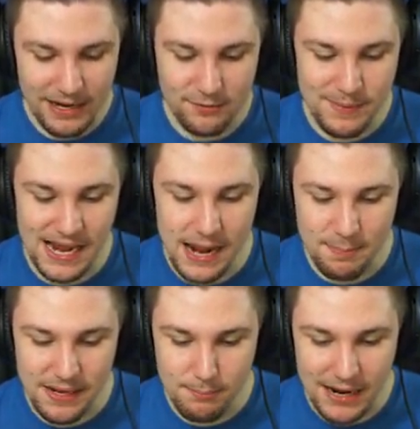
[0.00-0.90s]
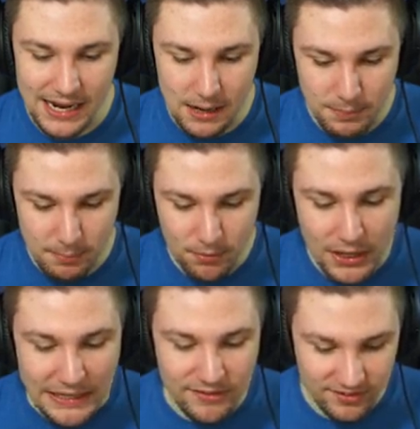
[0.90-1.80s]
makes me happy in my happy
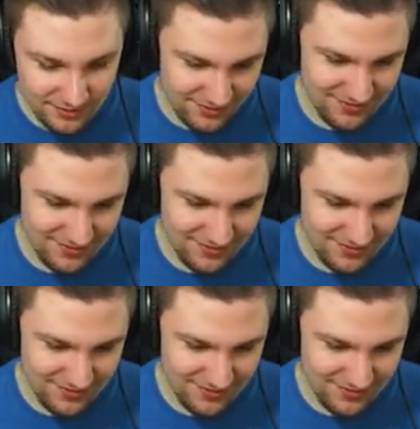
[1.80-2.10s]
place.